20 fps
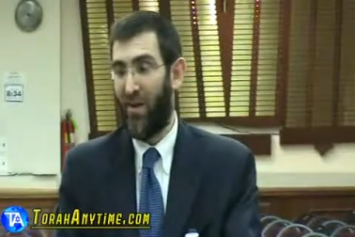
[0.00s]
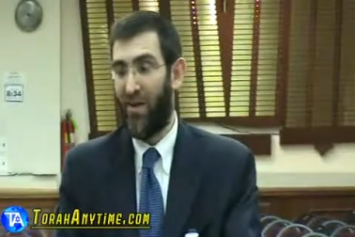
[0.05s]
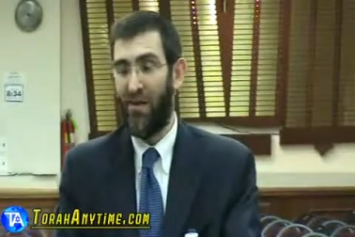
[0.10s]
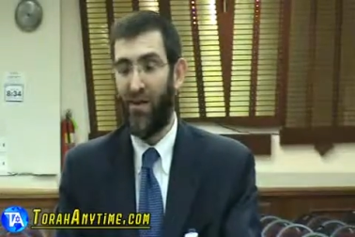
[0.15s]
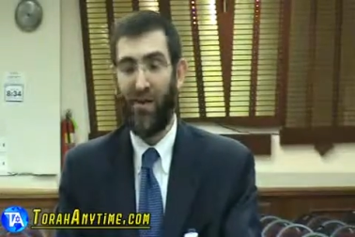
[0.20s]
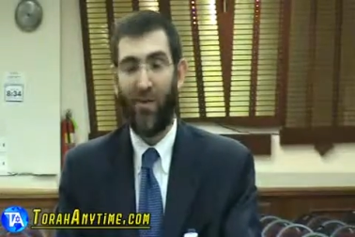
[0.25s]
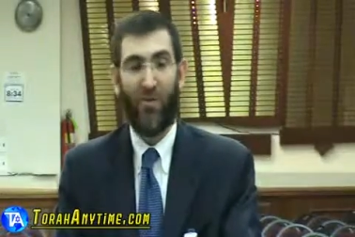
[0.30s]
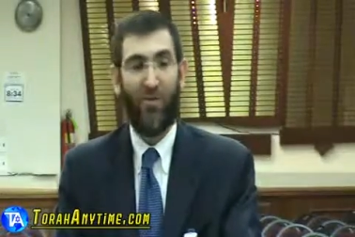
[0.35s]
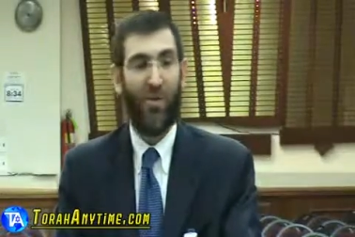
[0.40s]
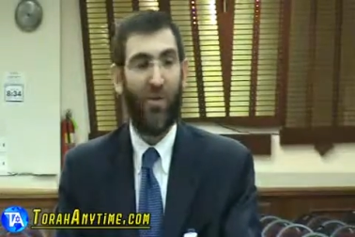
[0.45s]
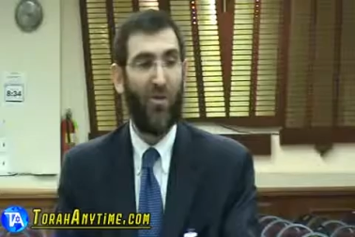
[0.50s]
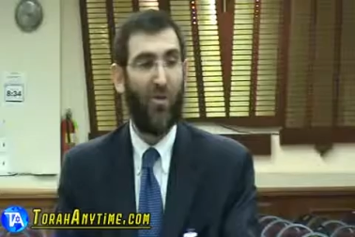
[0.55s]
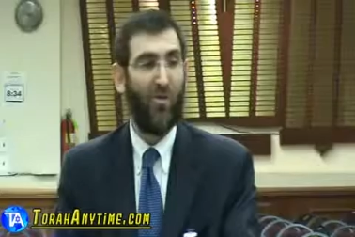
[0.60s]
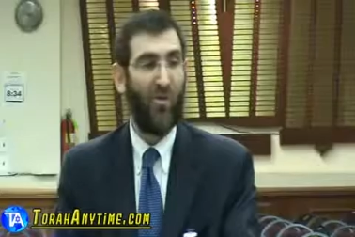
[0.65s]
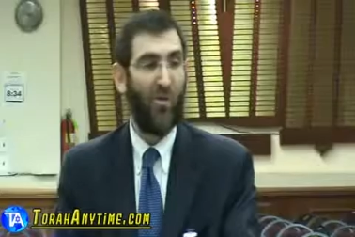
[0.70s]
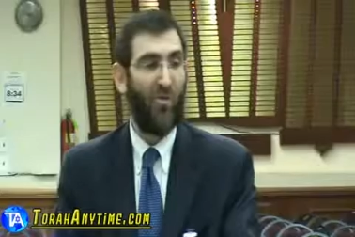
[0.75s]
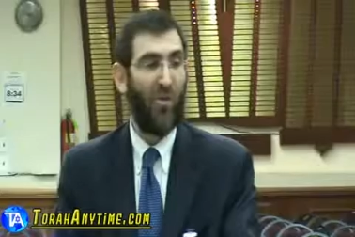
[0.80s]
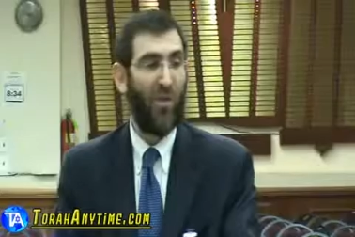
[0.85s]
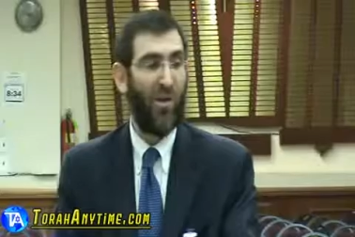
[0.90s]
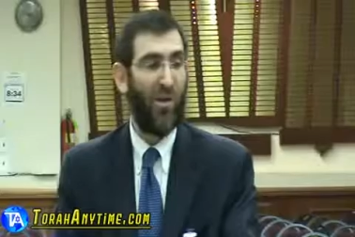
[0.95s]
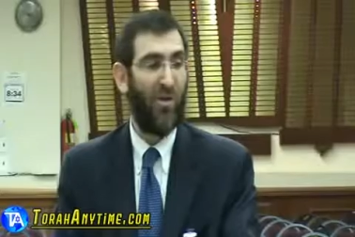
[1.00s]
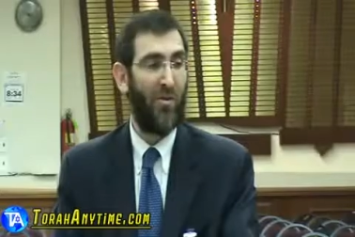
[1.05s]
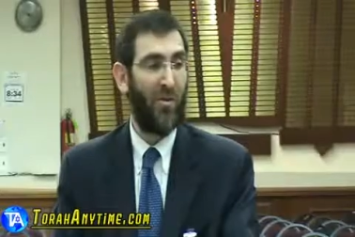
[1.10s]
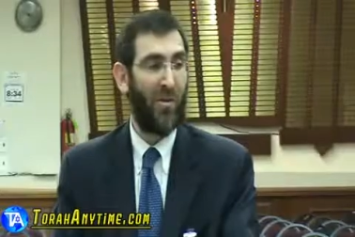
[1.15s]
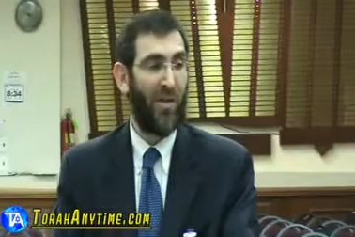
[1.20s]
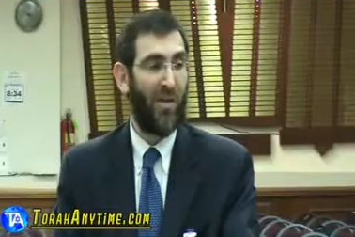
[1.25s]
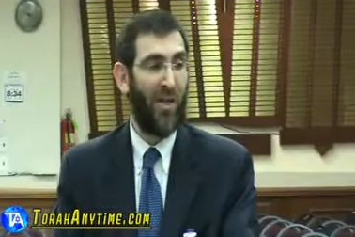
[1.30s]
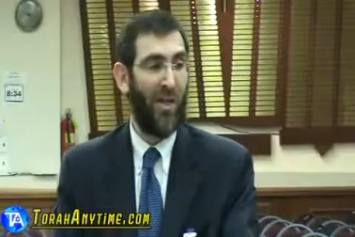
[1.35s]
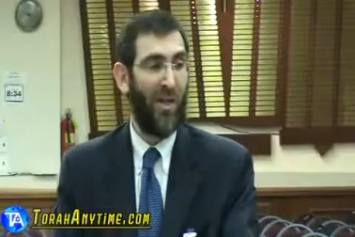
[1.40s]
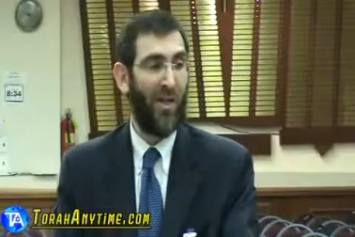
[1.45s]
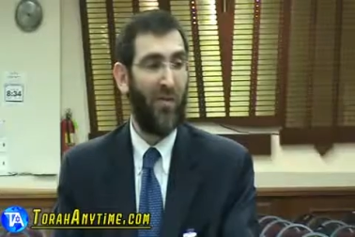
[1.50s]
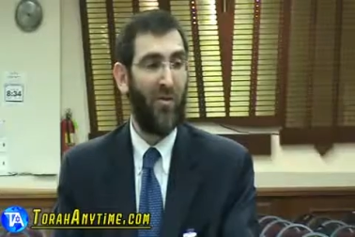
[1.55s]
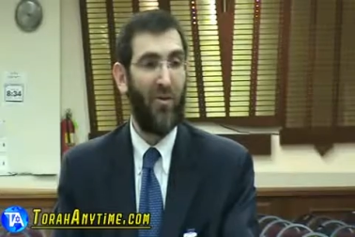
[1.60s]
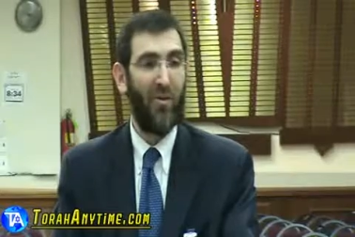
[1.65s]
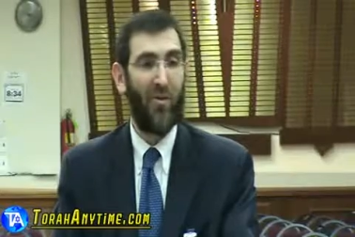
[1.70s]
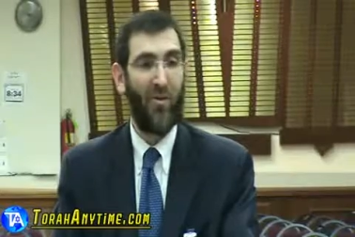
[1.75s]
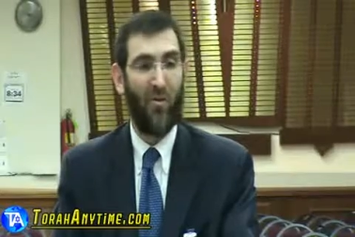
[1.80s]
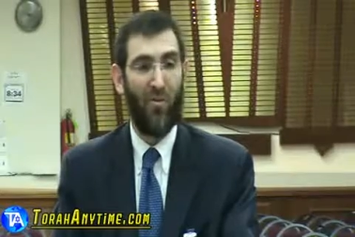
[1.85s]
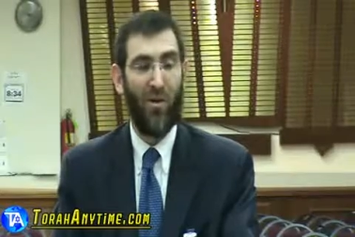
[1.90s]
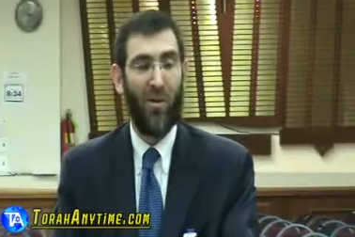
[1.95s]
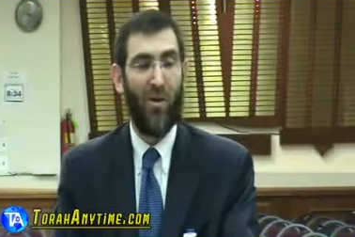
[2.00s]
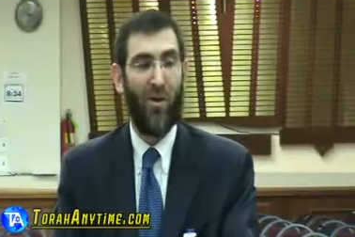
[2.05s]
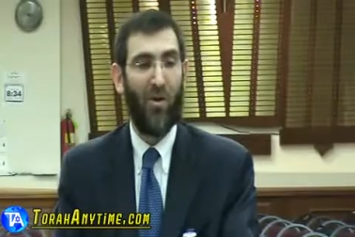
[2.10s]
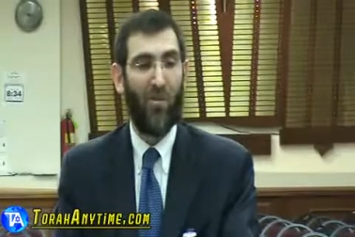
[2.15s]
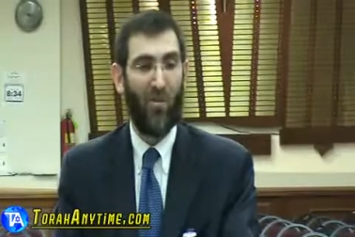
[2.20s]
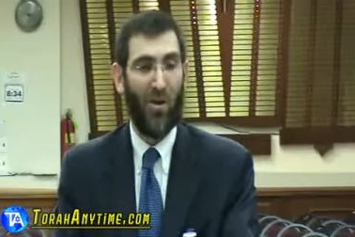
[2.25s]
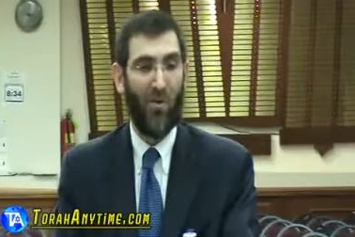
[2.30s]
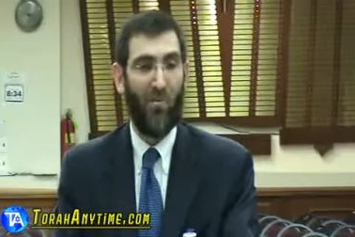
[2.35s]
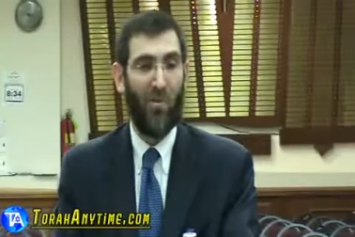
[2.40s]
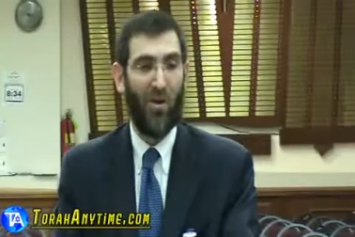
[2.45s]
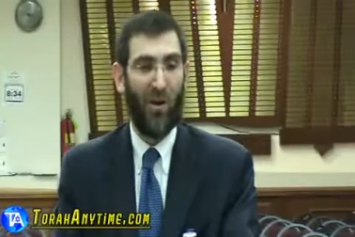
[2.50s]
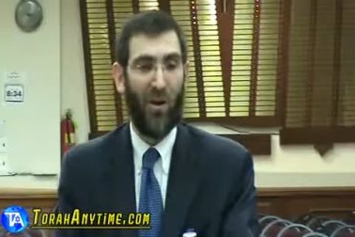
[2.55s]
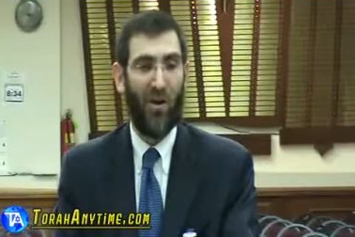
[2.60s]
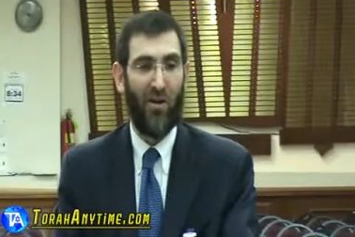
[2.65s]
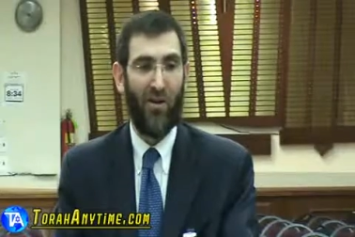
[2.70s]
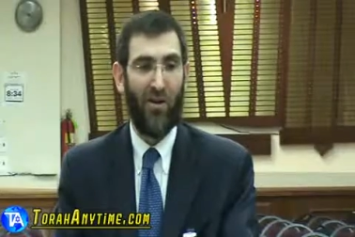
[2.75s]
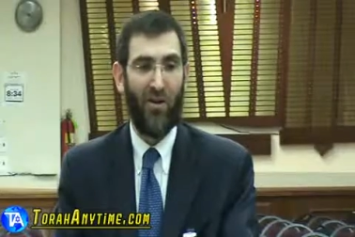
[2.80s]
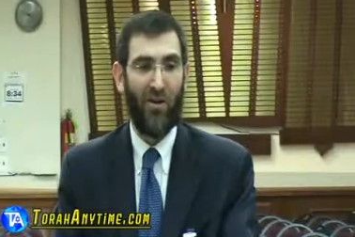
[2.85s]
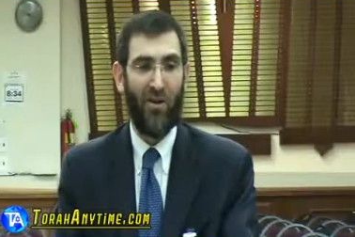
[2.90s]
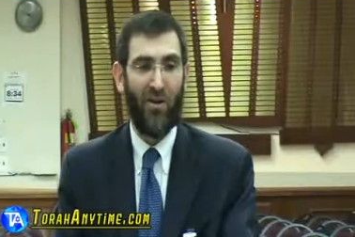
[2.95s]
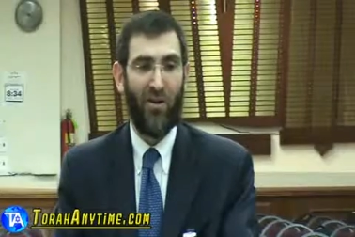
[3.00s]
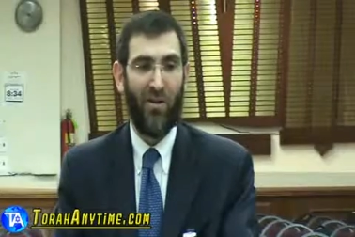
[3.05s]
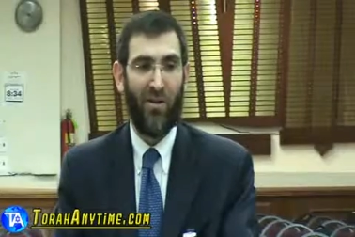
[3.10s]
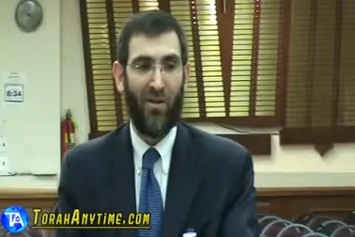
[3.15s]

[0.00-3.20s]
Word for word: And the degree to which we can understand who we are and what we are